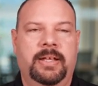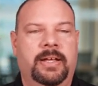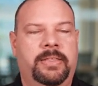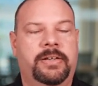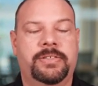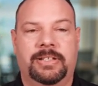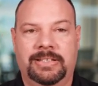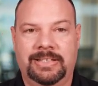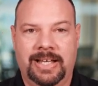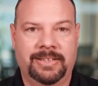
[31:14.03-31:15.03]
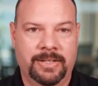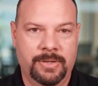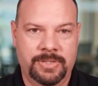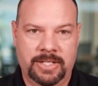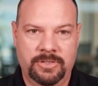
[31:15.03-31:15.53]
And there's a lot that
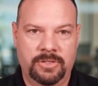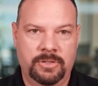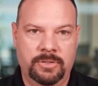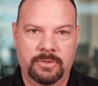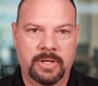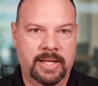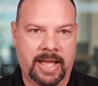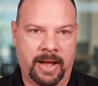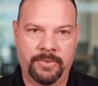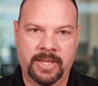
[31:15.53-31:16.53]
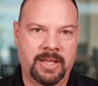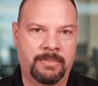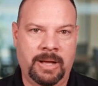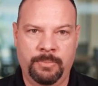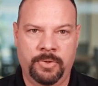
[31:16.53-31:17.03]
goes into how they come
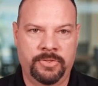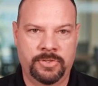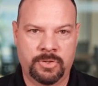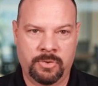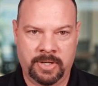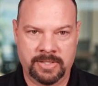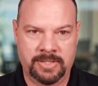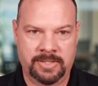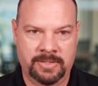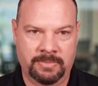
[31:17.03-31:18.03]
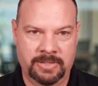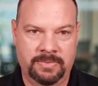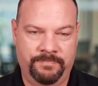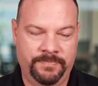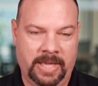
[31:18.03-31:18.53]
up with the scoring system. It's
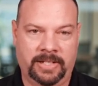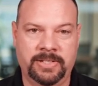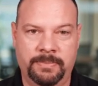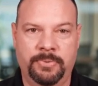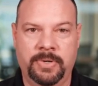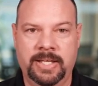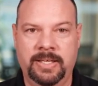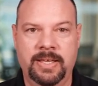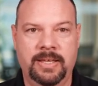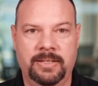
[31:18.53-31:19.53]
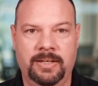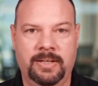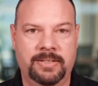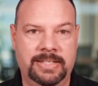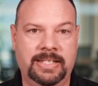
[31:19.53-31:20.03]
actually pretty
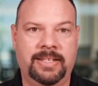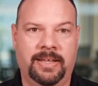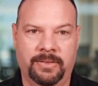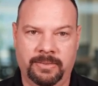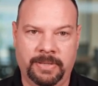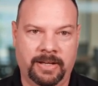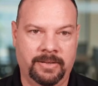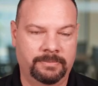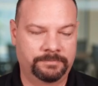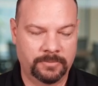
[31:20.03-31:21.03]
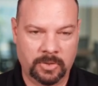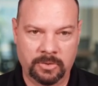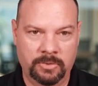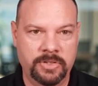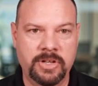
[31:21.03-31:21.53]
detailed about
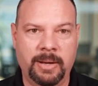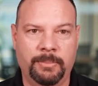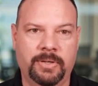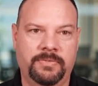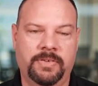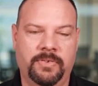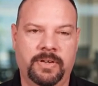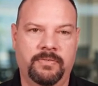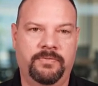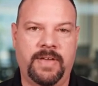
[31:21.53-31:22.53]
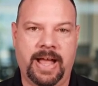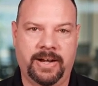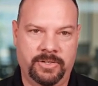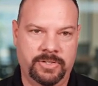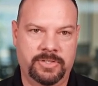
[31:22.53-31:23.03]
a number of different
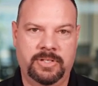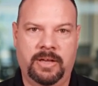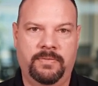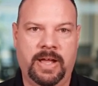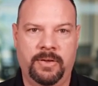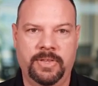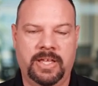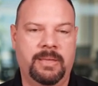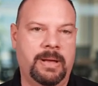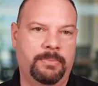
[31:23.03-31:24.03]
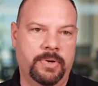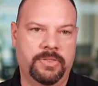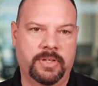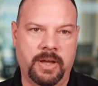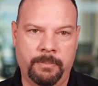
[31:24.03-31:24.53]
factors of how they come up with
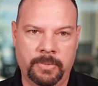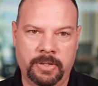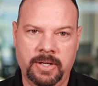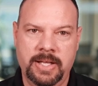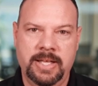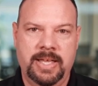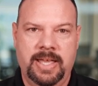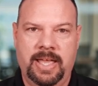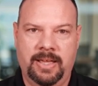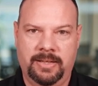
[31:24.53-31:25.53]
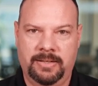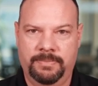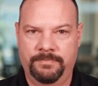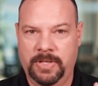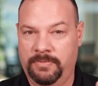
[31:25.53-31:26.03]
the number. And
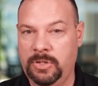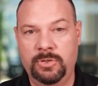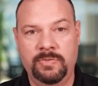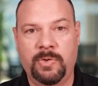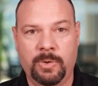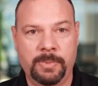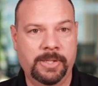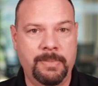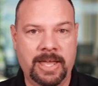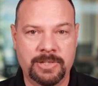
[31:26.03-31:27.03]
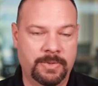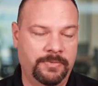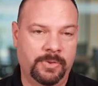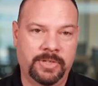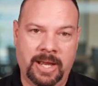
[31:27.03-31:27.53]
if you do vulnerability management
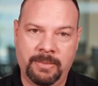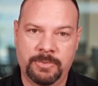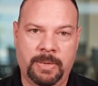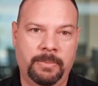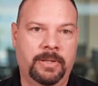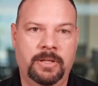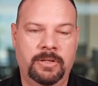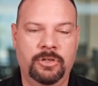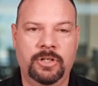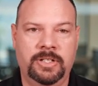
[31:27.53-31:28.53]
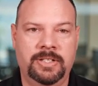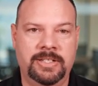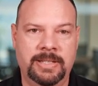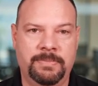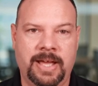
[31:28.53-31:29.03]
full-time, it's probably good to
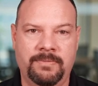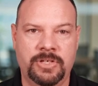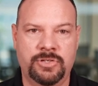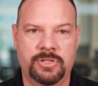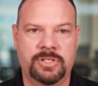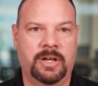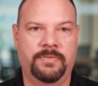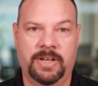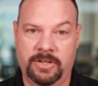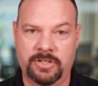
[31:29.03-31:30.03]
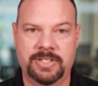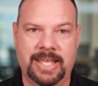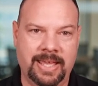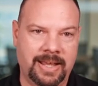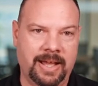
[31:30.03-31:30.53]
deep dive this yourself and
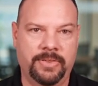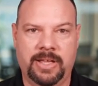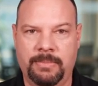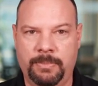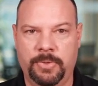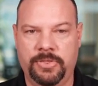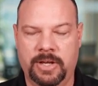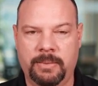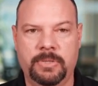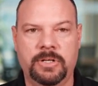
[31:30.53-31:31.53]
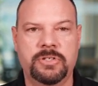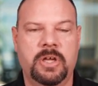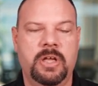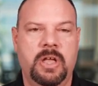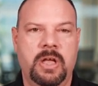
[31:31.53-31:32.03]
understand how they come up with the numbers.
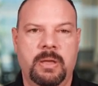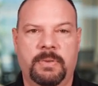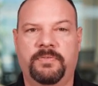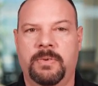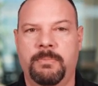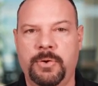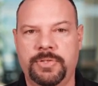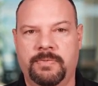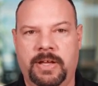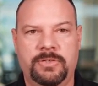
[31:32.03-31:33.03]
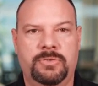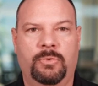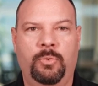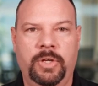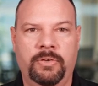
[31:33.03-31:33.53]
But for most of us,
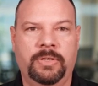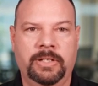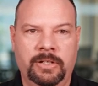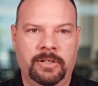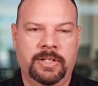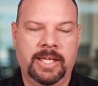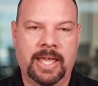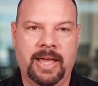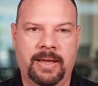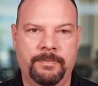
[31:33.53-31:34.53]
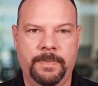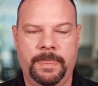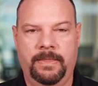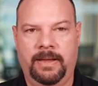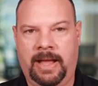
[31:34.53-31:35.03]
we really are looking at
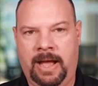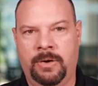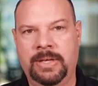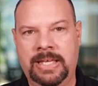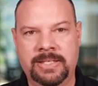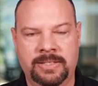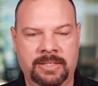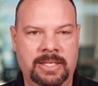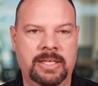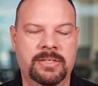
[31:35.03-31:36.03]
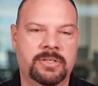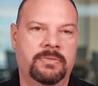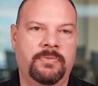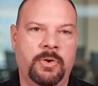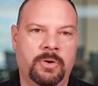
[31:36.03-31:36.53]
how easily is a
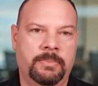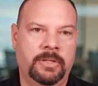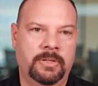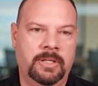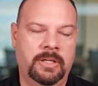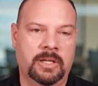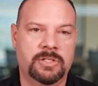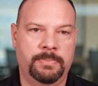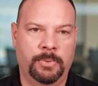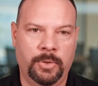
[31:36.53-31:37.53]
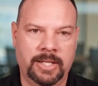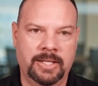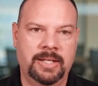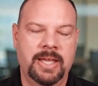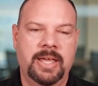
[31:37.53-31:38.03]
vulnerability
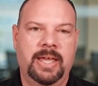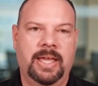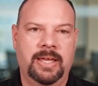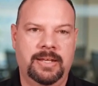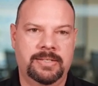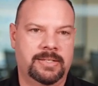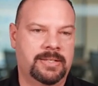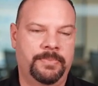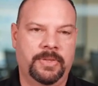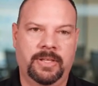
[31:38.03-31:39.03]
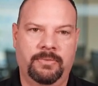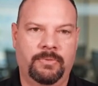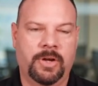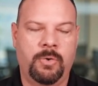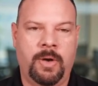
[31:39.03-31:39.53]
exploited, and is it something that
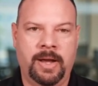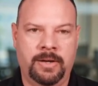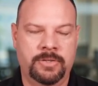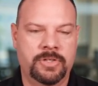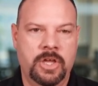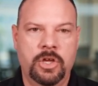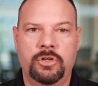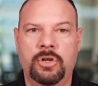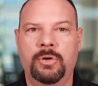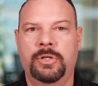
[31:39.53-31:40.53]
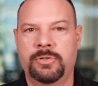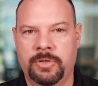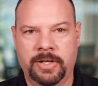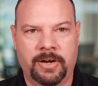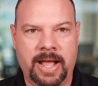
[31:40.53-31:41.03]
requires no
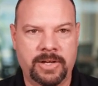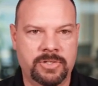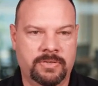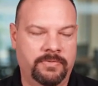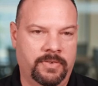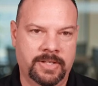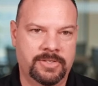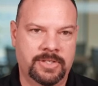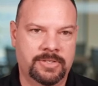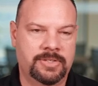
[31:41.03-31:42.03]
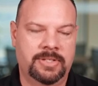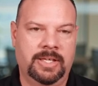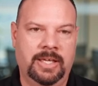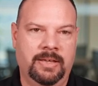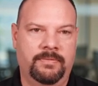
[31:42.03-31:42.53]
user interaction, for instance, to
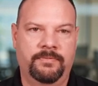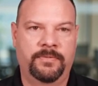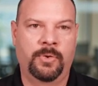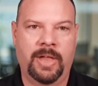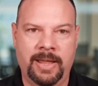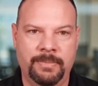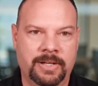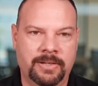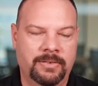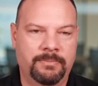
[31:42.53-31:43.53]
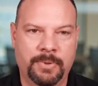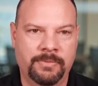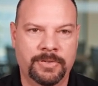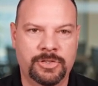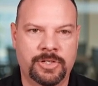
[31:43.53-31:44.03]
get full admin
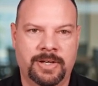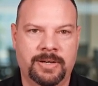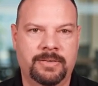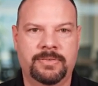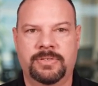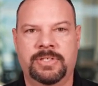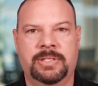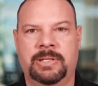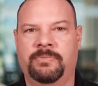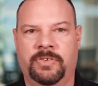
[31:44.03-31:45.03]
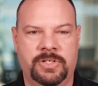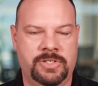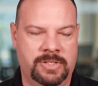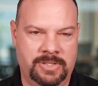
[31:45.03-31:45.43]
privileges on a system, versus